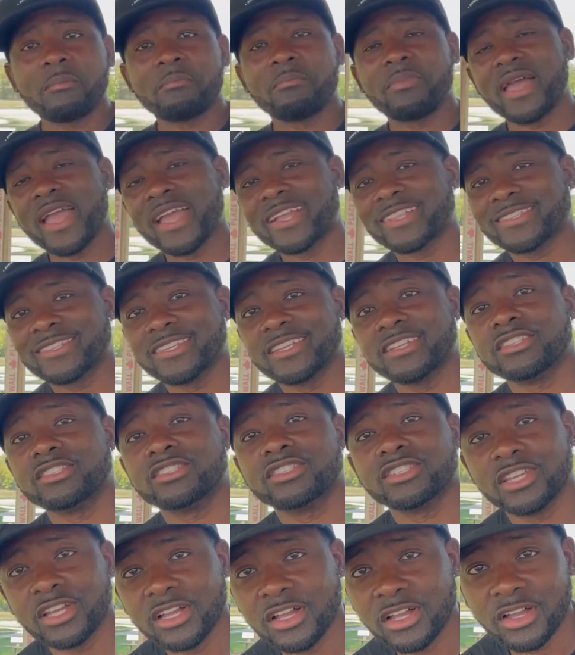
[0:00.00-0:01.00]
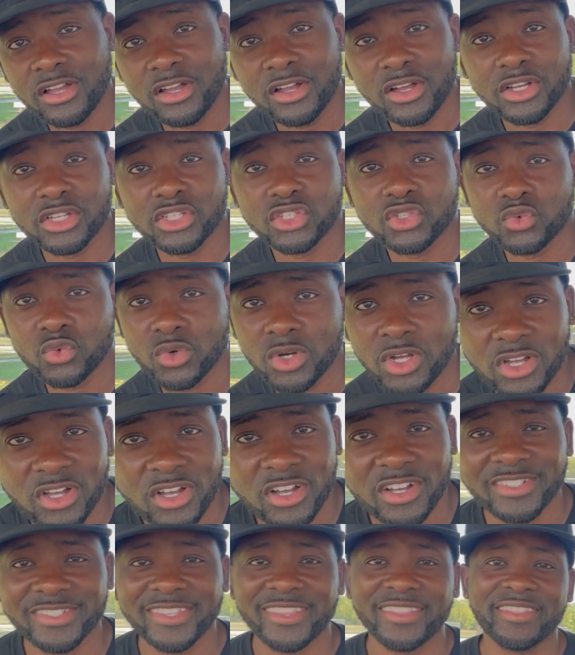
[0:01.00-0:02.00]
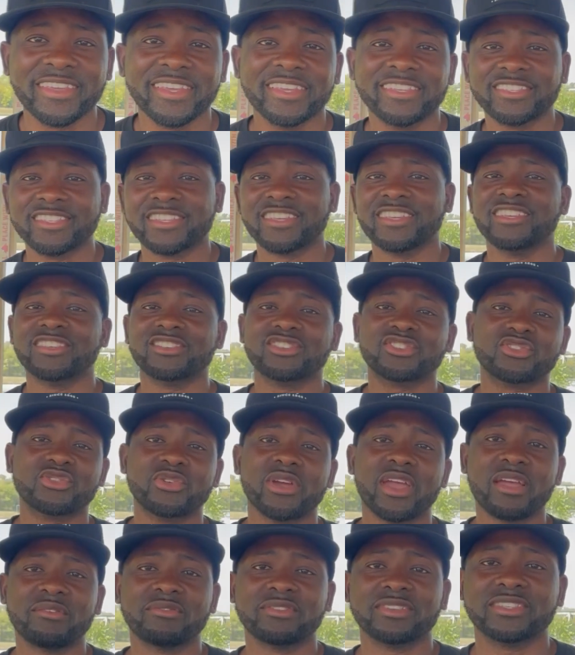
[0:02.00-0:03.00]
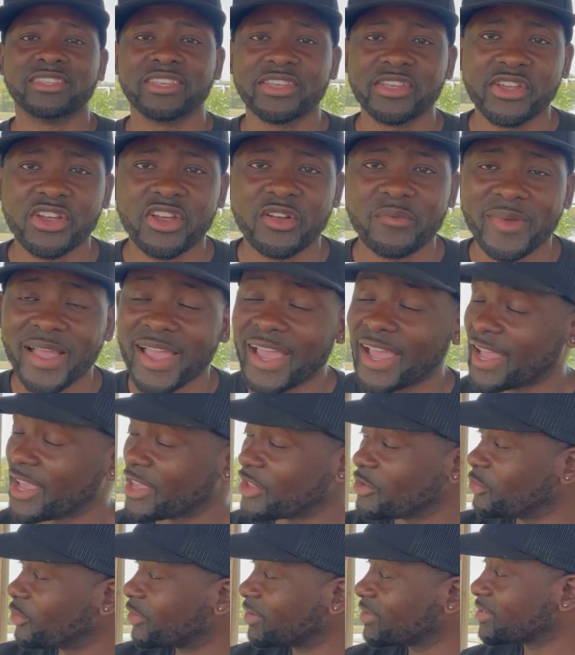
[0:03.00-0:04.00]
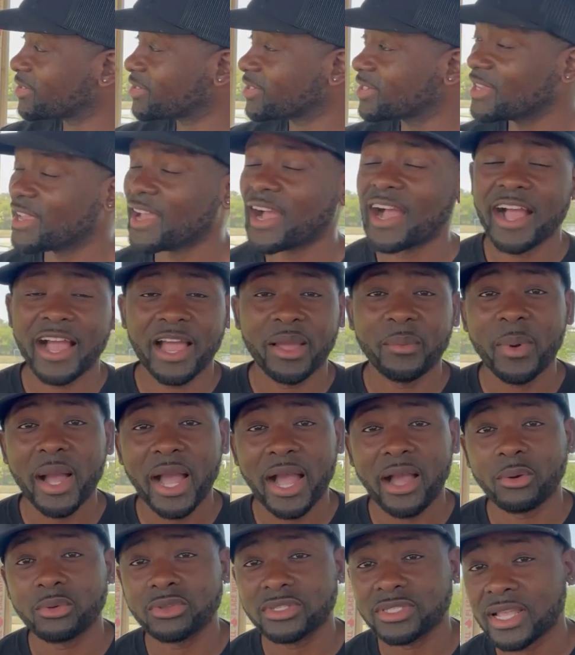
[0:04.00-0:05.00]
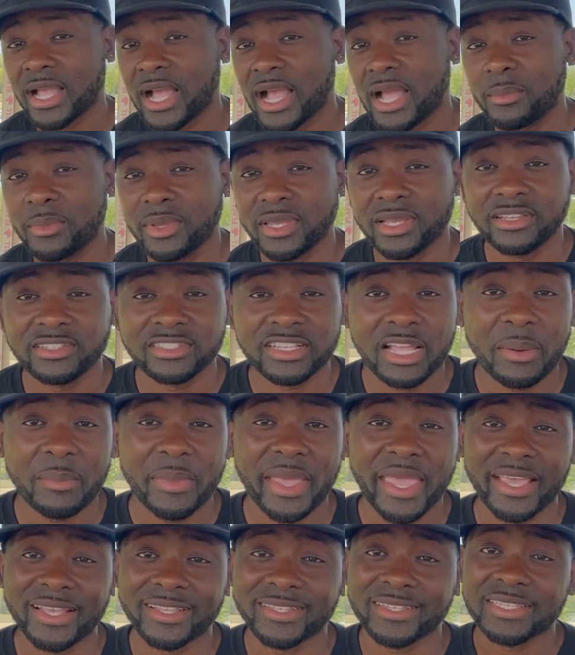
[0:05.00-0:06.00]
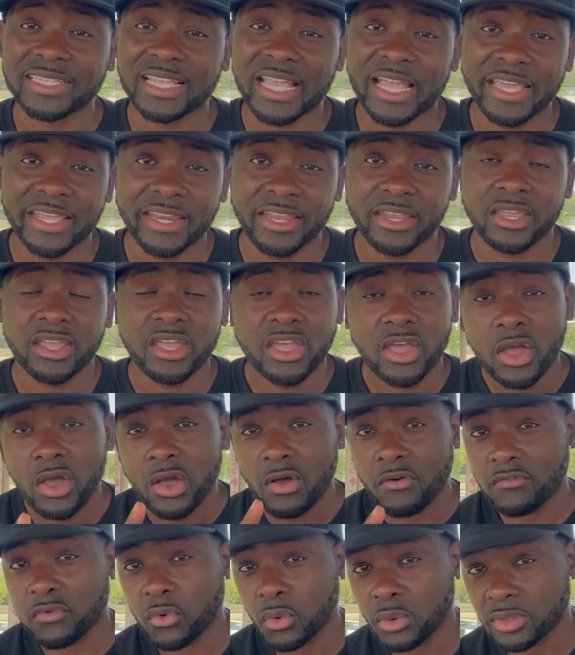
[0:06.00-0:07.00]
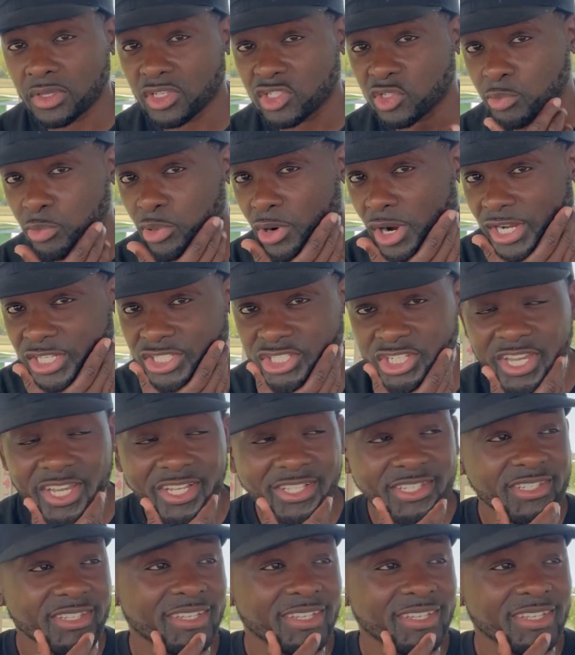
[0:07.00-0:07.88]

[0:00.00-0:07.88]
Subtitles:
back to Tugs Rugs. This is Travis here, man. You can see I'm outside because I'm excited for this project